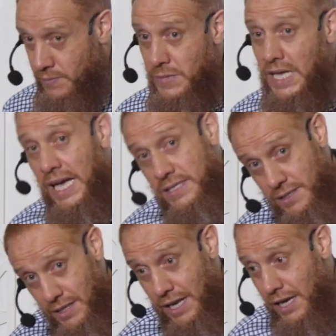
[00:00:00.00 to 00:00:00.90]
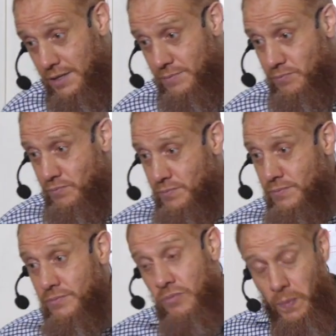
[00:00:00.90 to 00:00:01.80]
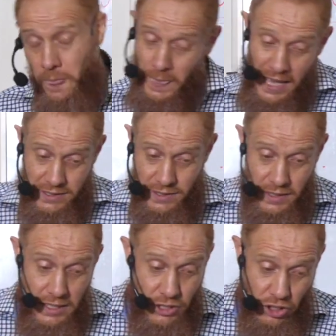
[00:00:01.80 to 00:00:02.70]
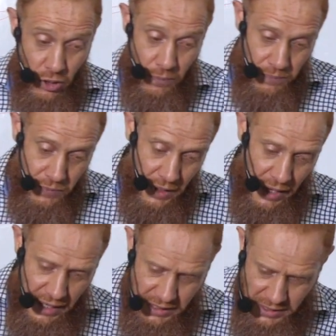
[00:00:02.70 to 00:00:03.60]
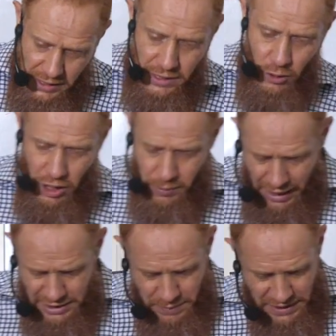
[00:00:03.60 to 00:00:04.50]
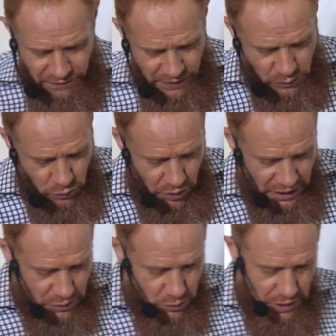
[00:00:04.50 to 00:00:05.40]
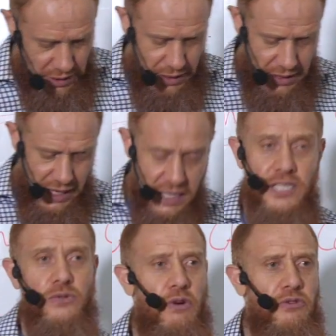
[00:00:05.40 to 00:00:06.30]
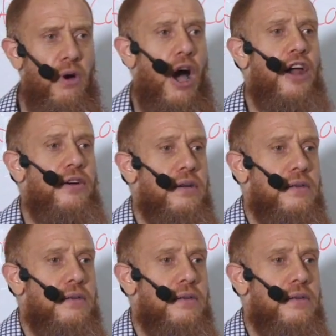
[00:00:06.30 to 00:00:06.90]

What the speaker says: Yes. Yes. So, and the ulama has made a fatwa on that. In the cases where you are